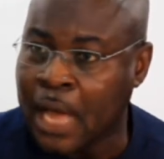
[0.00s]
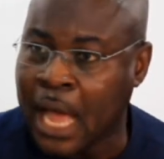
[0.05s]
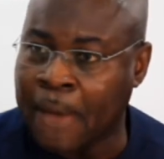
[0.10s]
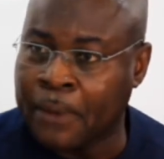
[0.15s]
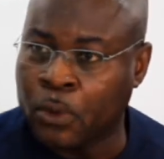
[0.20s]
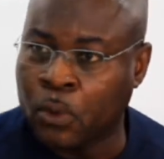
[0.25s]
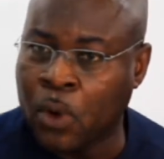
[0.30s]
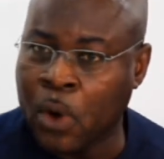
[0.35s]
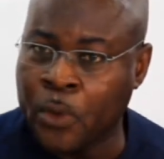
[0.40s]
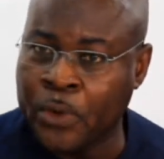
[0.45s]

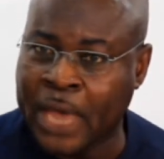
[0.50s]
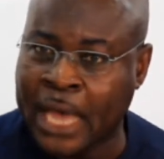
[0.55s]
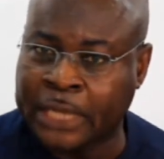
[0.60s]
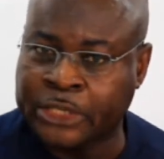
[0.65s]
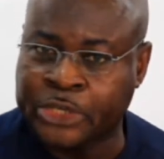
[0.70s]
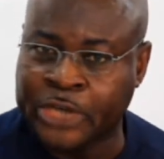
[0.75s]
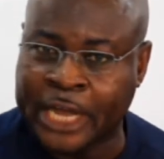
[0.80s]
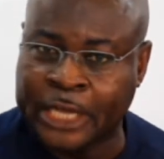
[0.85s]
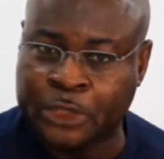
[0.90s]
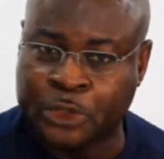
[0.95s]
And what we are
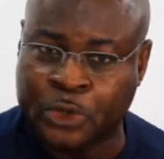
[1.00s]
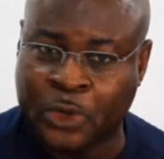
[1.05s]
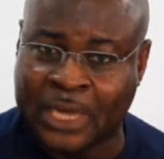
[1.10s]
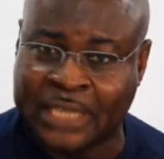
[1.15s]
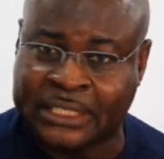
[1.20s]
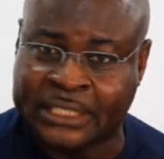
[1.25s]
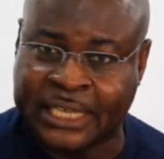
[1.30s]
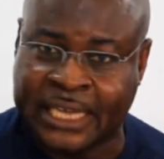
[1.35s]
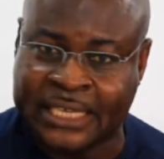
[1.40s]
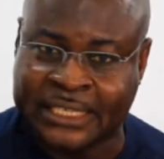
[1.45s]
trying to do
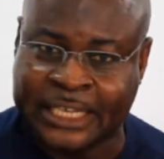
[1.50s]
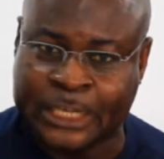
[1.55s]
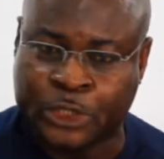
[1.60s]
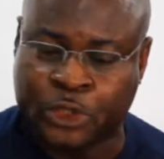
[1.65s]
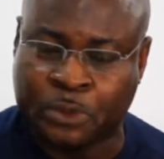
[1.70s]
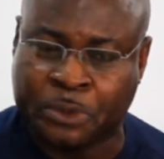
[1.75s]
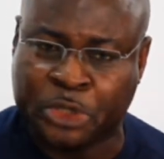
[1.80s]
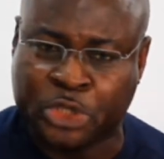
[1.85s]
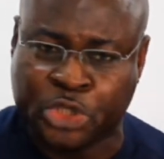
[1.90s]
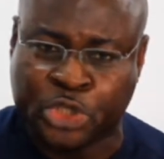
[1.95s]
as GSA is
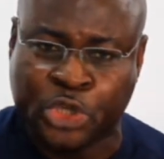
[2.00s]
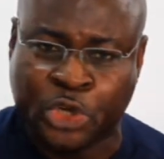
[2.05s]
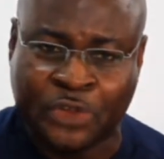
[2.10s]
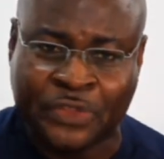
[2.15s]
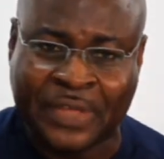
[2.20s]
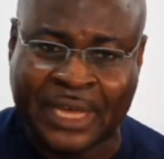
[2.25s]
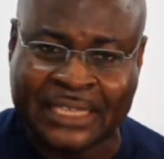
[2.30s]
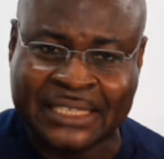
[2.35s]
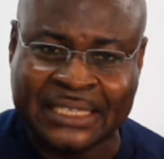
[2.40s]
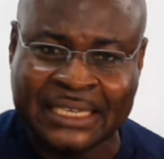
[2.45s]
to be sure
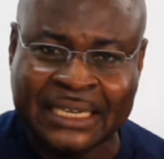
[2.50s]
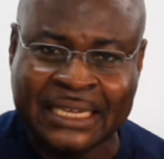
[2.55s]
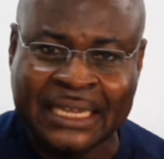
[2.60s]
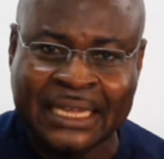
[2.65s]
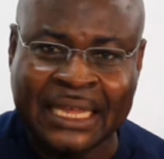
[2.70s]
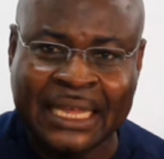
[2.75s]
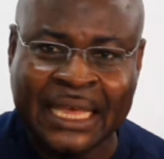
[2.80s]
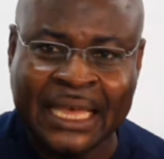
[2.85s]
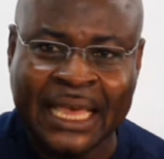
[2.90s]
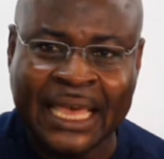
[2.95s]
that
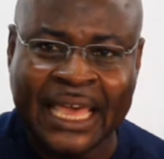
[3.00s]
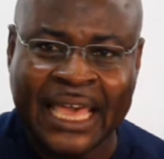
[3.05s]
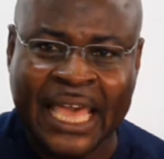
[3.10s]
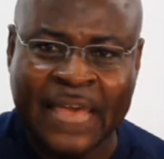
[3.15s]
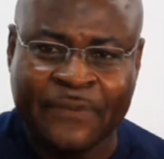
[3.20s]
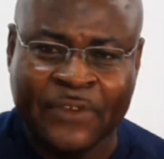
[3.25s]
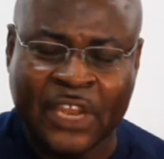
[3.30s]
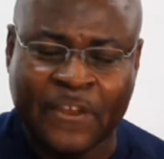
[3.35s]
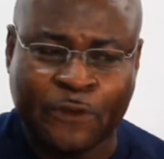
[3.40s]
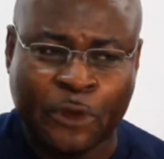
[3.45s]

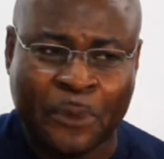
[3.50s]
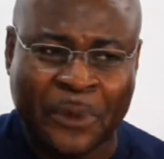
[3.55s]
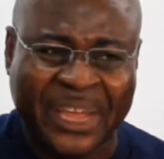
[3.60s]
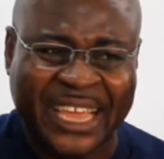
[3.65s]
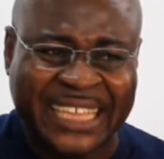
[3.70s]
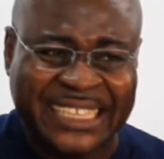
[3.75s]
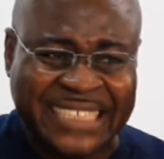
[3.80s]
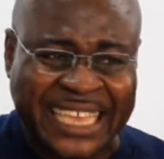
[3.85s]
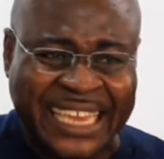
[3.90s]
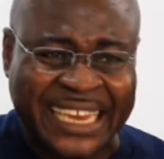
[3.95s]
even if you
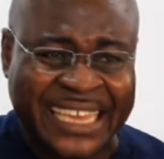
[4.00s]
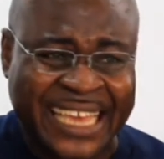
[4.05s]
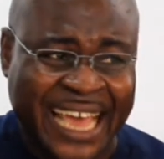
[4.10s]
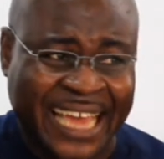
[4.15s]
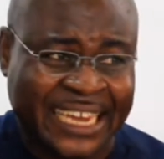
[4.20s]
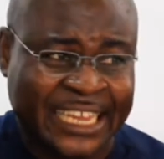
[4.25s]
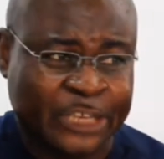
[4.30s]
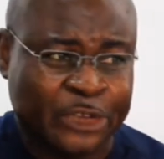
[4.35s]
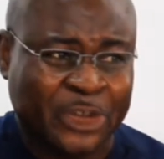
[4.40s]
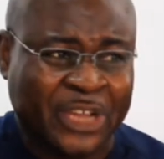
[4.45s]
bring it
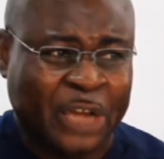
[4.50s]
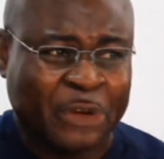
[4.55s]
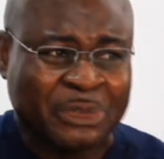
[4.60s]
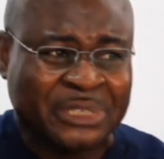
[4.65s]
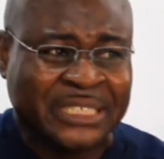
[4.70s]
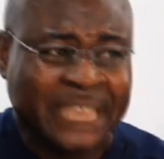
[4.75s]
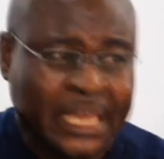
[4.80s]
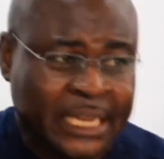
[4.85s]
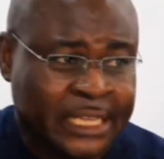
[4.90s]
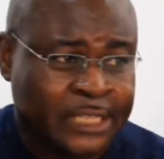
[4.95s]
illegally, you
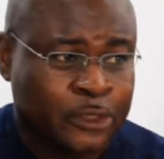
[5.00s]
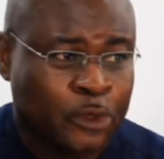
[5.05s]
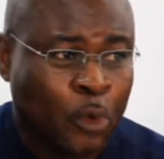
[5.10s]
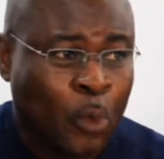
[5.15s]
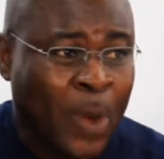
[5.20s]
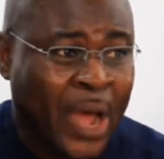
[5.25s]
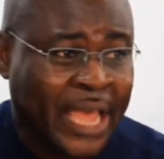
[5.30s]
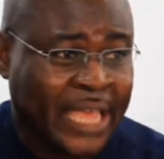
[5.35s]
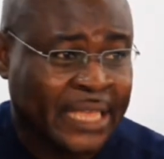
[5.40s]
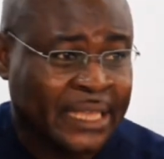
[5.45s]
cannot sell it.
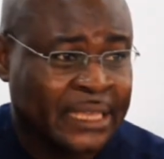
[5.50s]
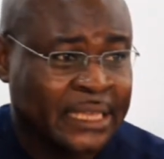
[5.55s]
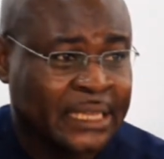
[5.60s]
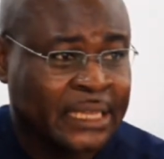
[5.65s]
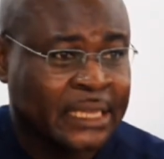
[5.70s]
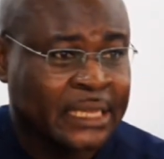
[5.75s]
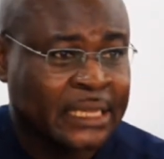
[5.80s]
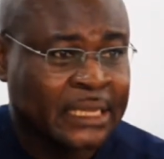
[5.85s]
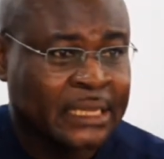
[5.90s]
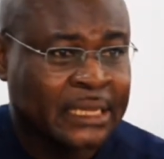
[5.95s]
Why?
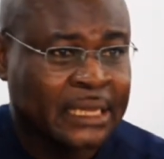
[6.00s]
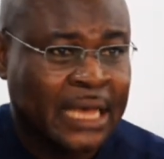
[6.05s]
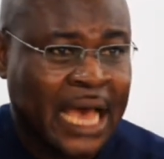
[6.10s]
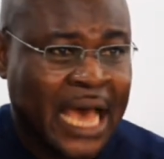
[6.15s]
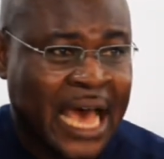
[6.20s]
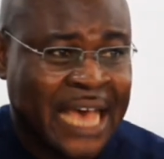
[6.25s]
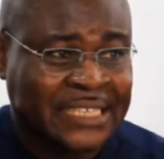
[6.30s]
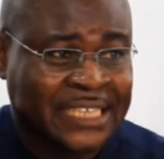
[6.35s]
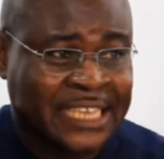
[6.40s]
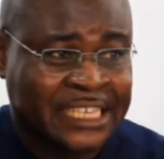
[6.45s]

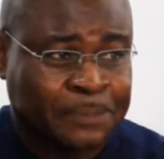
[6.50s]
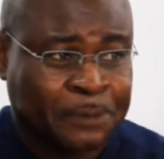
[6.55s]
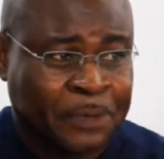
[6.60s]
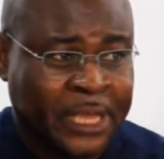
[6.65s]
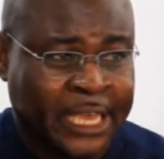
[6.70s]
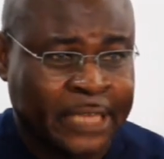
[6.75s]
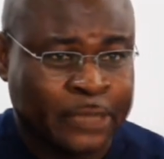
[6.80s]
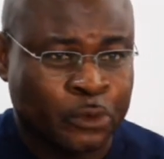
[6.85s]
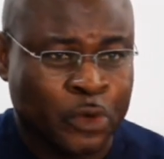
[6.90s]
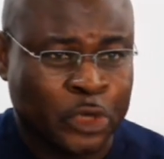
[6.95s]
As
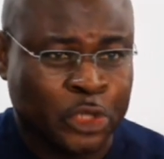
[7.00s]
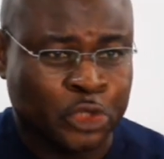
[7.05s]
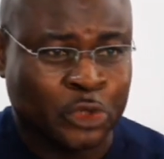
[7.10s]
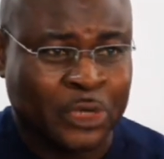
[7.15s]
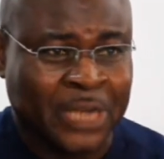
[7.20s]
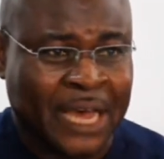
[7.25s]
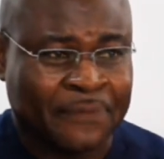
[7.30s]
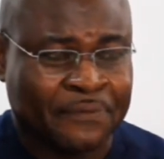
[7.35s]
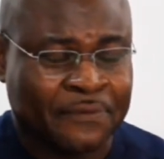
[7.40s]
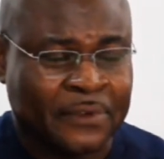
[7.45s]
explained, we
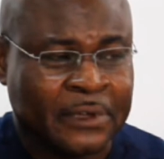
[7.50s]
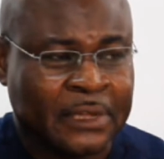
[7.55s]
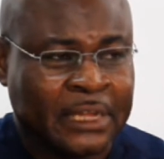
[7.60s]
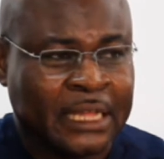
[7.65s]
should have